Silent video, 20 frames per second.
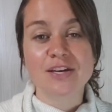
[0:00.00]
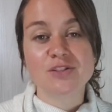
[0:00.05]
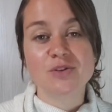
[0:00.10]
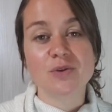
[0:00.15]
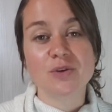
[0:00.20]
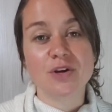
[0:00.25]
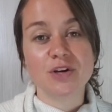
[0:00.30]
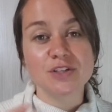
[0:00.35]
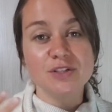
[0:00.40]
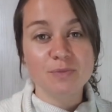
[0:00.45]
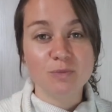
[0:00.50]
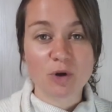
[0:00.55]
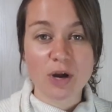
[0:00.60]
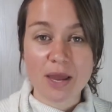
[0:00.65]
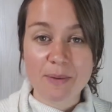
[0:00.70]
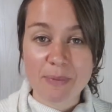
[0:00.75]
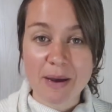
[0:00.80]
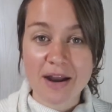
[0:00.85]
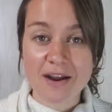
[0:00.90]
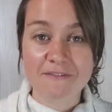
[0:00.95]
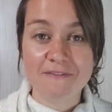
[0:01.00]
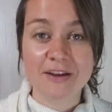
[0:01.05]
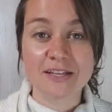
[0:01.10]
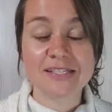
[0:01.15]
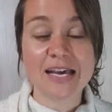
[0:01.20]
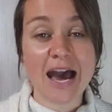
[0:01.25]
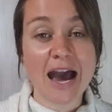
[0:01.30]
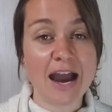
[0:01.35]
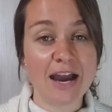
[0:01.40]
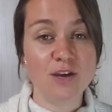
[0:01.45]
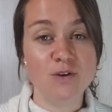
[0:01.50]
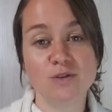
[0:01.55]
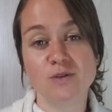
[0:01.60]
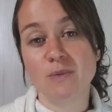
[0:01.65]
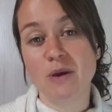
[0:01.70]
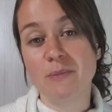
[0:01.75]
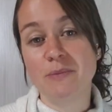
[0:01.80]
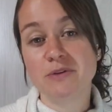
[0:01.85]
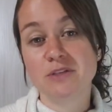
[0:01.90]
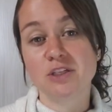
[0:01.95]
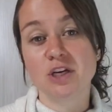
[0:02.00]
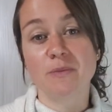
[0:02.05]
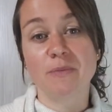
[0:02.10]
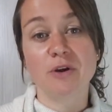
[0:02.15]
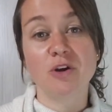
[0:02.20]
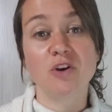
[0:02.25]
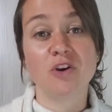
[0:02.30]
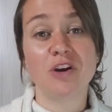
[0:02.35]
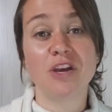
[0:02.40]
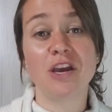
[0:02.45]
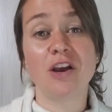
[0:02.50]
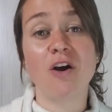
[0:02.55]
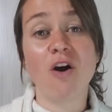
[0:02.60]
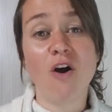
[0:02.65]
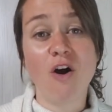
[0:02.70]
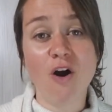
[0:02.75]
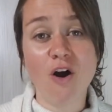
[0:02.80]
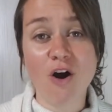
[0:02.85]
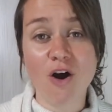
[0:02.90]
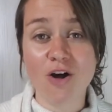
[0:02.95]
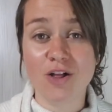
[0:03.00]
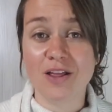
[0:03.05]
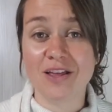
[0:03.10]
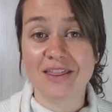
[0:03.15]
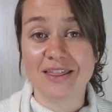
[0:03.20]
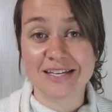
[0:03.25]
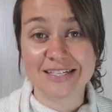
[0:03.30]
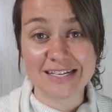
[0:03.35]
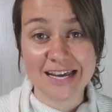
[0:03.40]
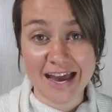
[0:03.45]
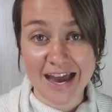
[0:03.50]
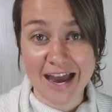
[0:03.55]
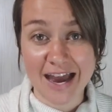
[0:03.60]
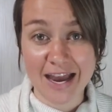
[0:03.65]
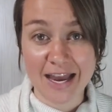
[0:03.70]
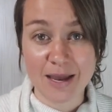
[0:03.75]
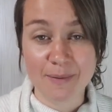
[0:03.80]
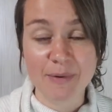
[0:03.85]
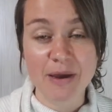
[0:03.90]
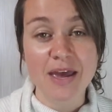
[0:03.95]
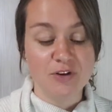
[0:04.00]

So there are some great benefits. I use maple syrup in cooking all the time.